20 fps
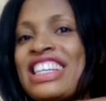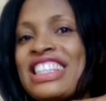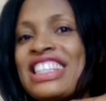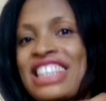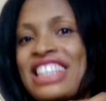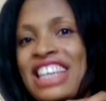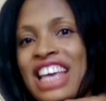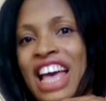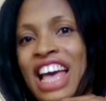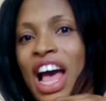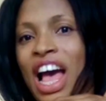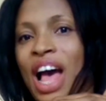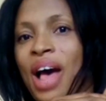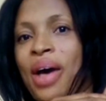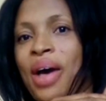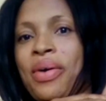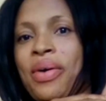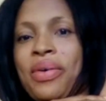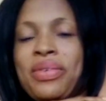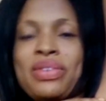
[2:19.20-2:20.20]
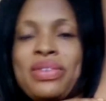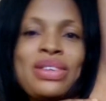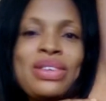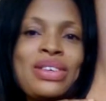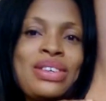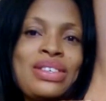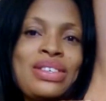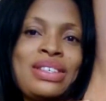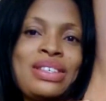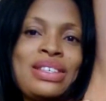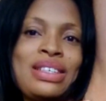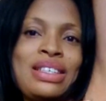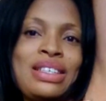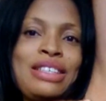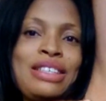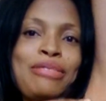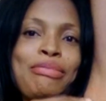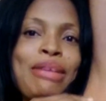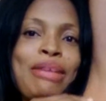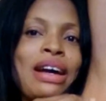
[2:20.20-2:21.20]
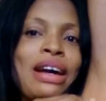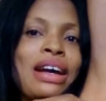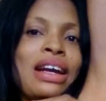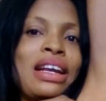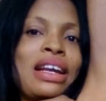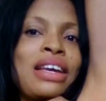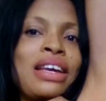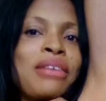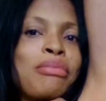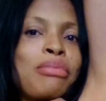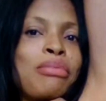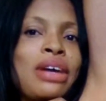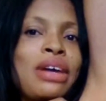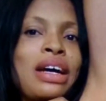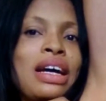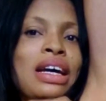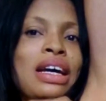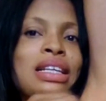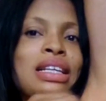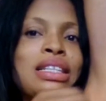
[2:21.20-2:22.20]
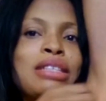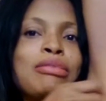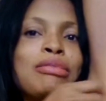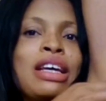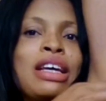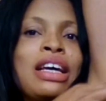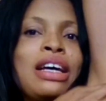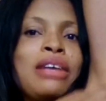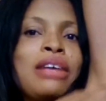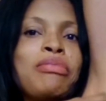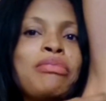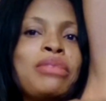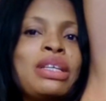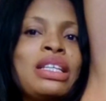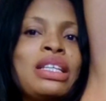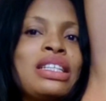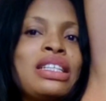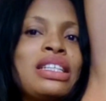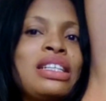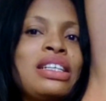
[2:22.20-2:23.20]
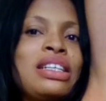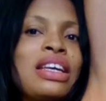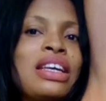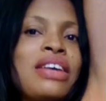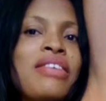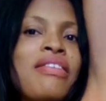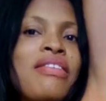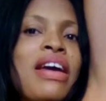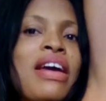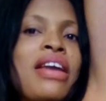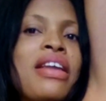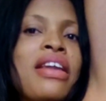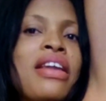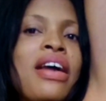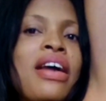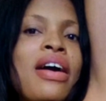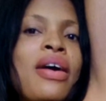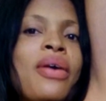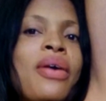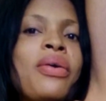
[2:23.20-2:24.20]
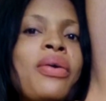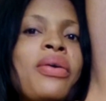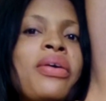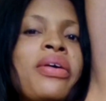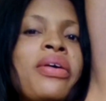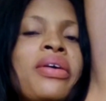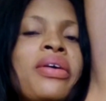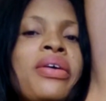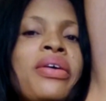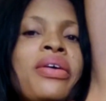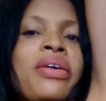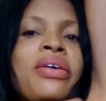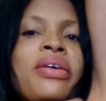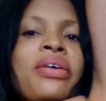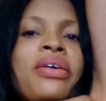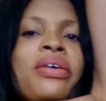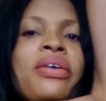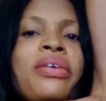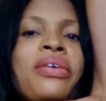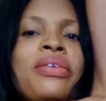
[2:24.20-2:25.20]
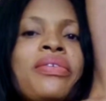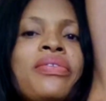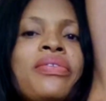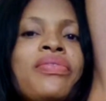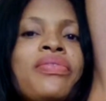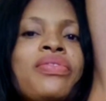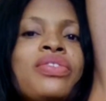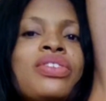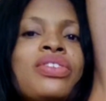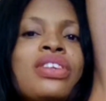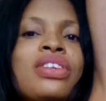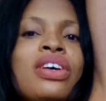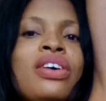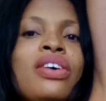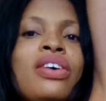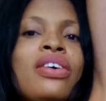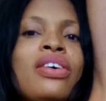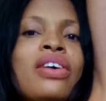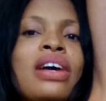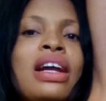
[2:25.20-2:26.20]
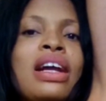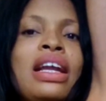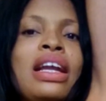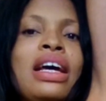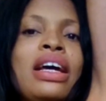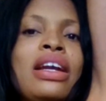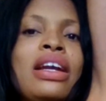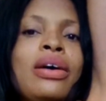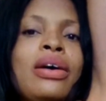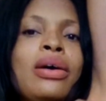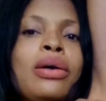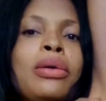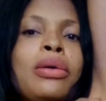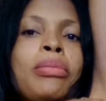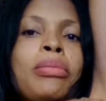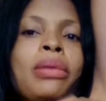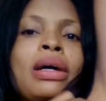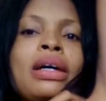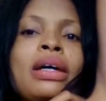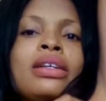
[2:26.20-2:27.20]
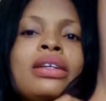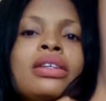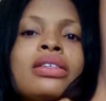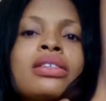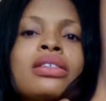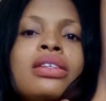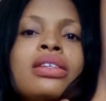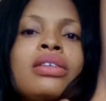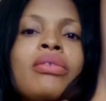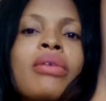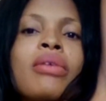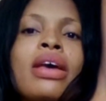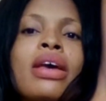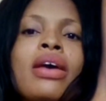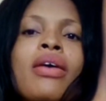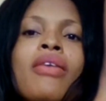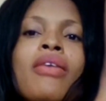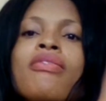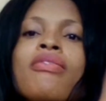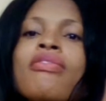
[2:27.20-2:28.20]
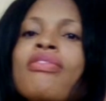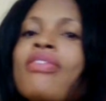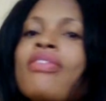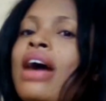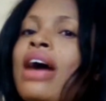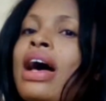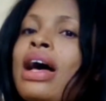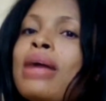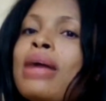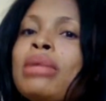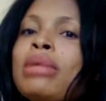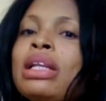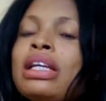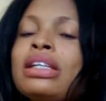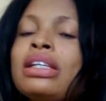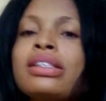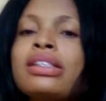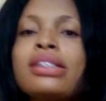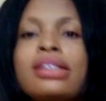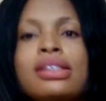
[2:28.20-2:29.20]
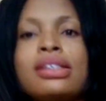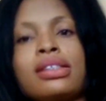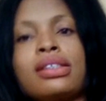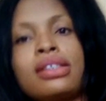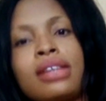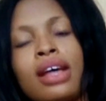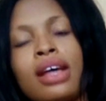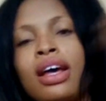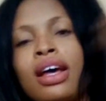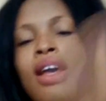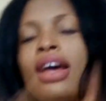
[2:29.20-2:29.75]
See how sparkling bright my armpit is looking right now. It's all cleared up and it's looking fabulous.